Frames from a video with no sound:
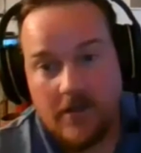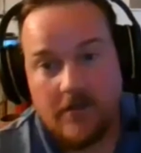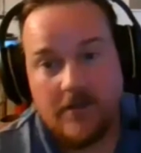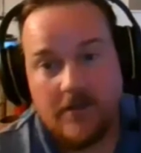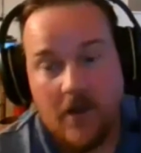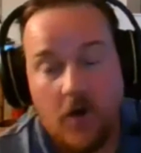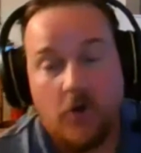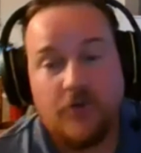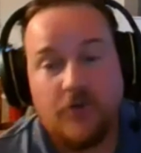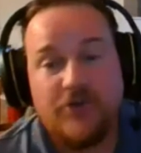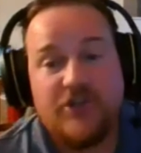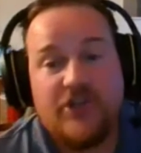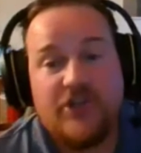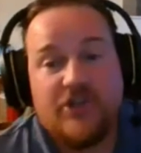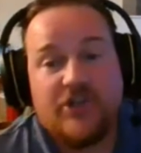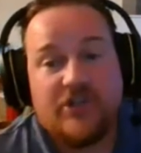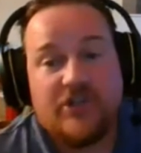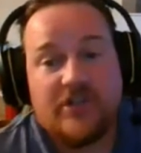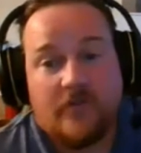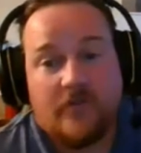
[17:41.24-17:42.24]
whole
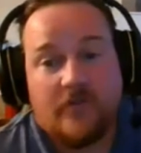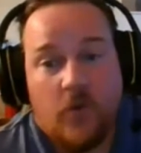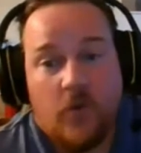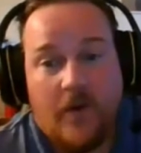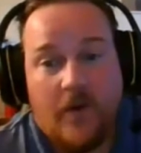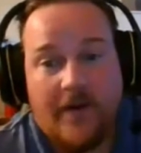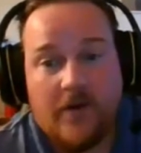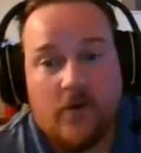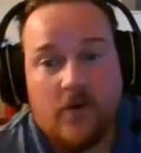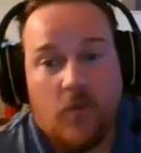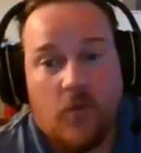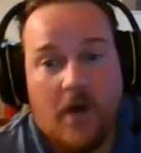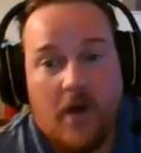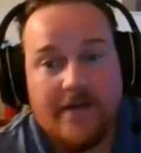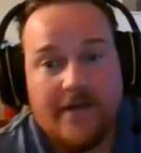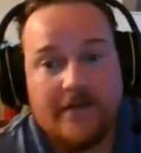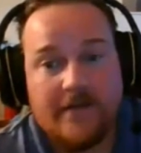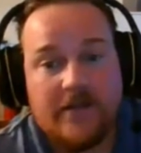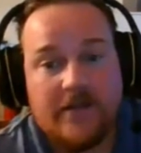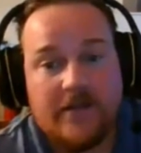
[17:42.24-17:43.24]
genius of Twitter,
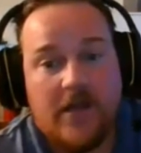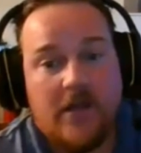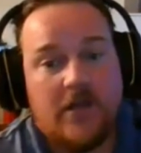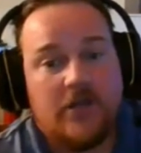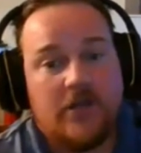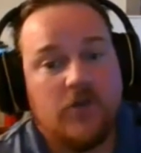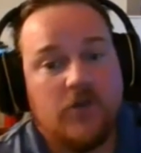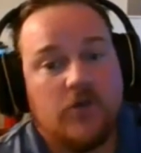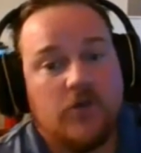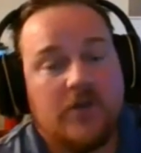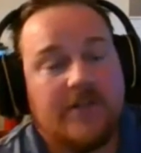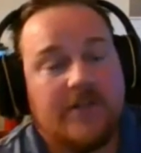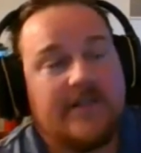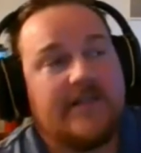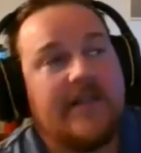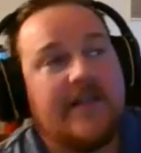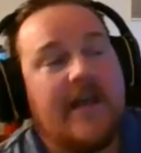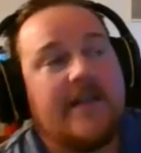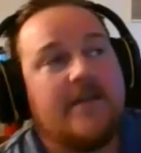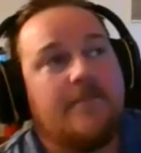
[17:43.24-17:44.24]
was you could
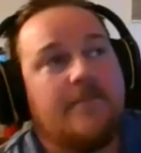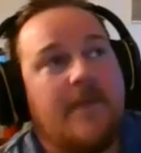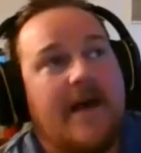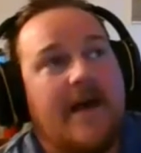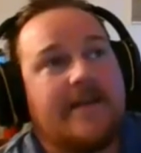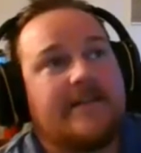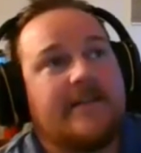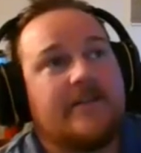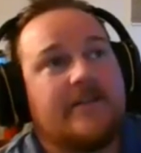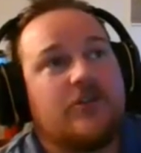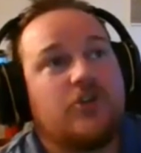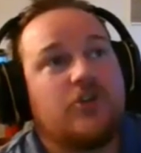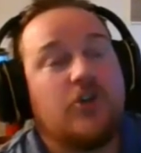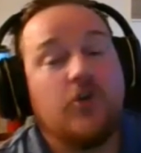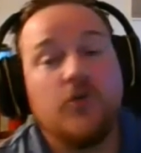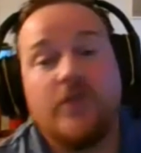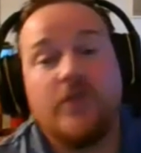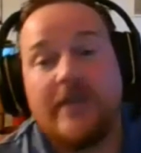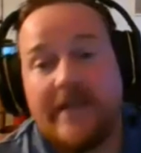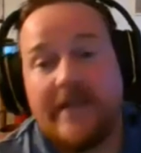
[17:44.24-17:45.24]
send a message
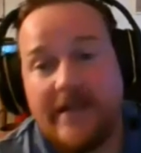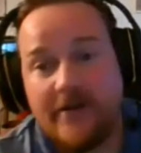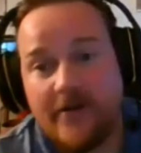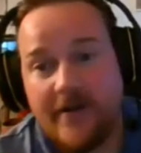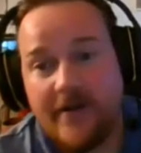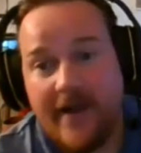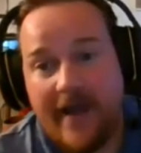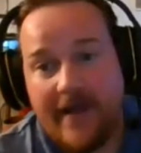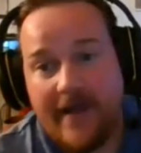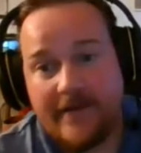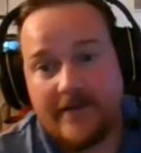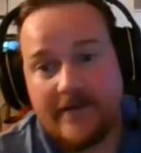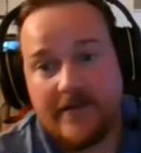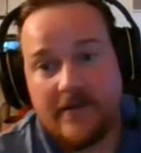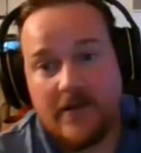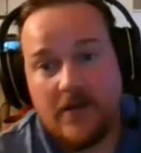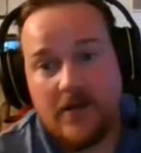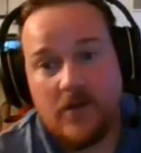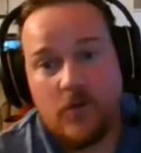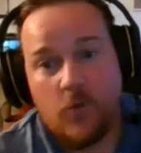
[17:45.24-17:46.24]
to the internet
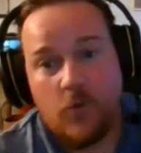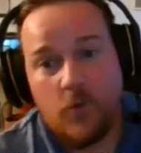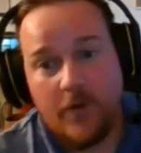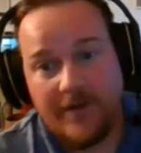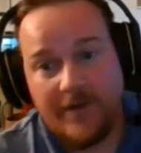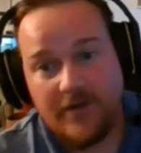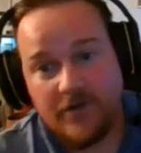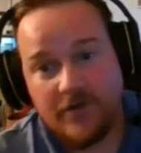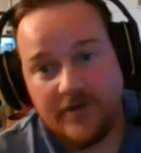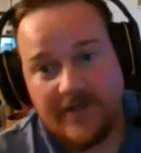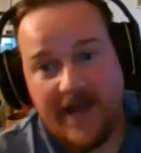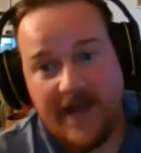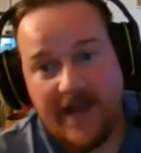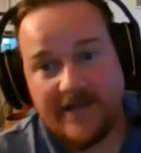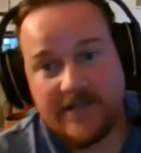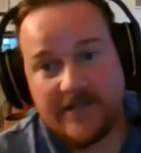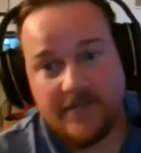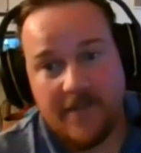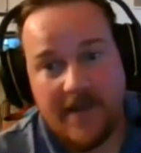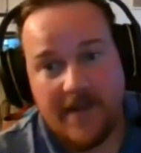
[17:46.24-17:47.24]
with your
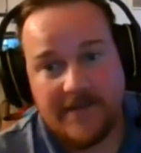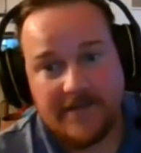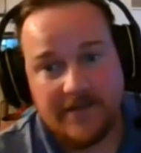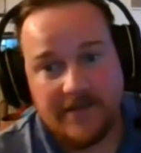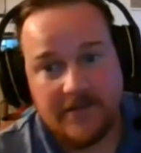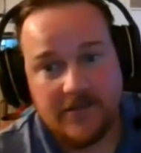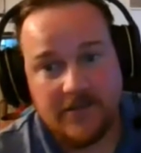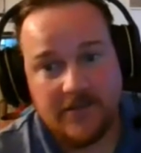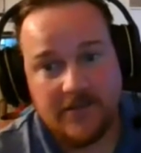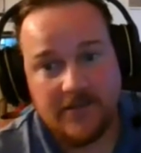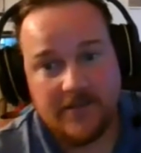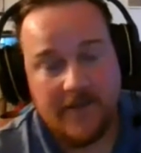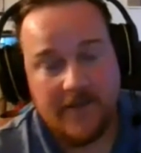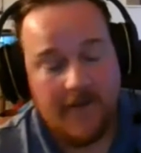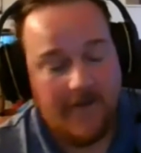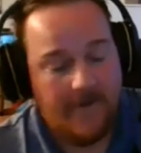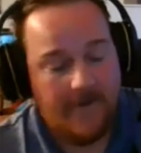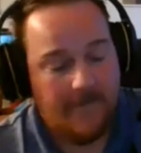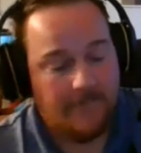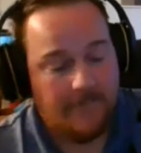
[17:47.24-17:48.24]
text messages,
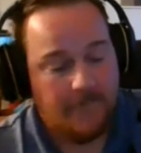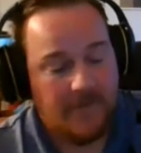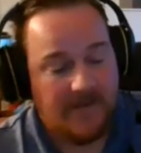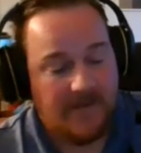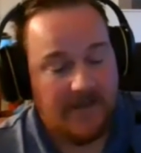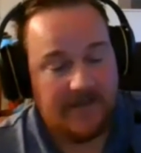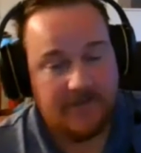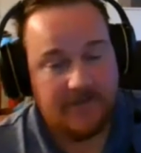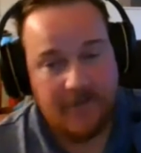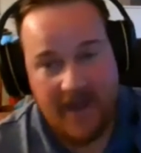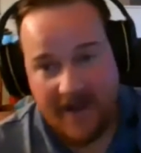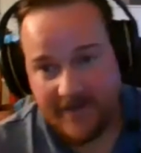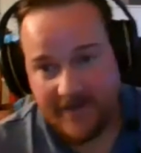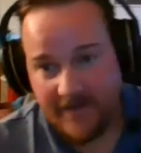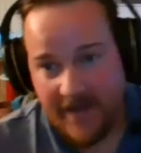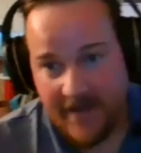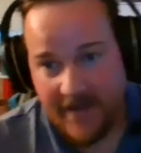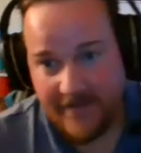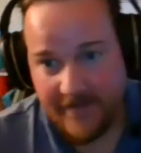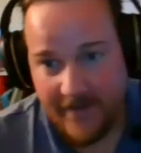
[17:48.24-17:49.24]
because back
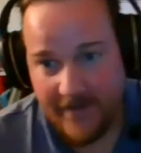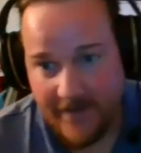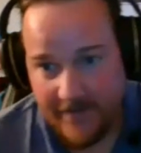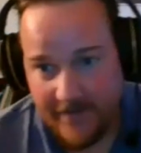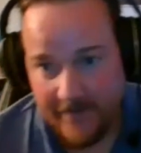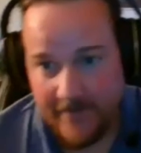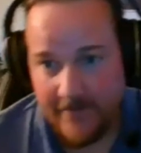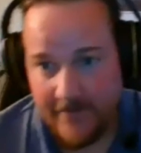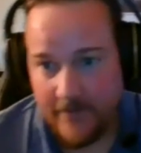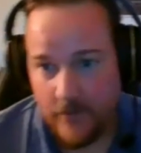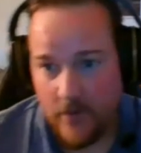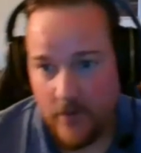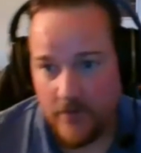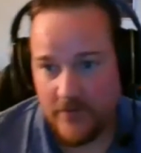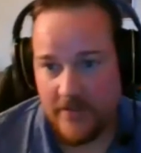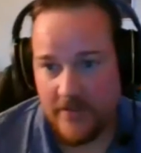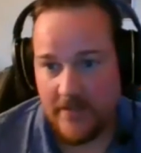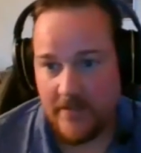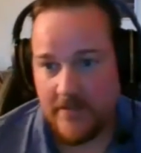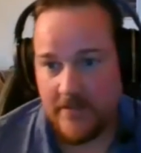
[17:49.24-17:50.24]
then, what
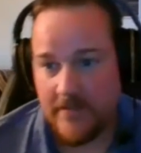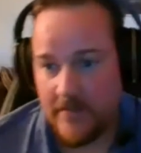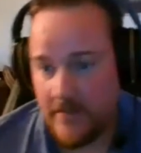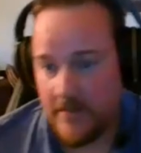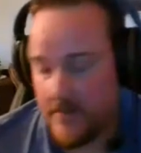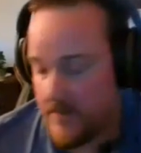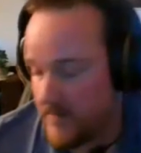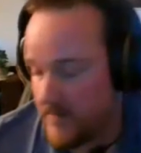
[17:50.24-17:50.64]
was this,